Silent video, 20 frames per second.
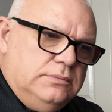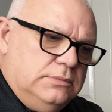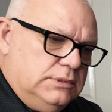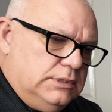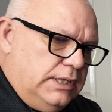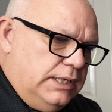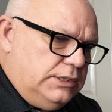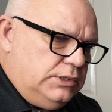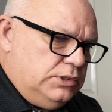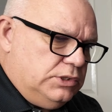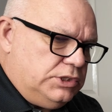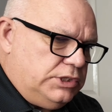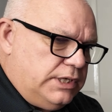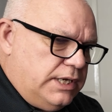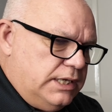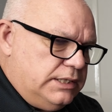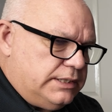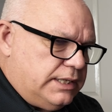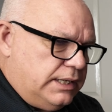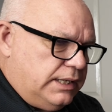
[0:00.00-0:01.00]
So let's just
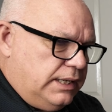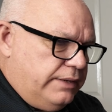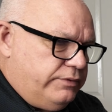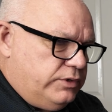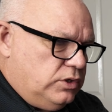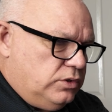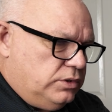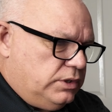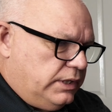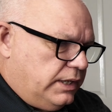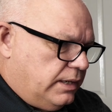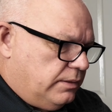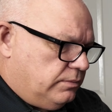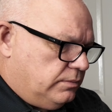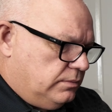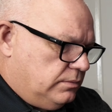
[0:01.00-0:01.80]
change that and give it another go.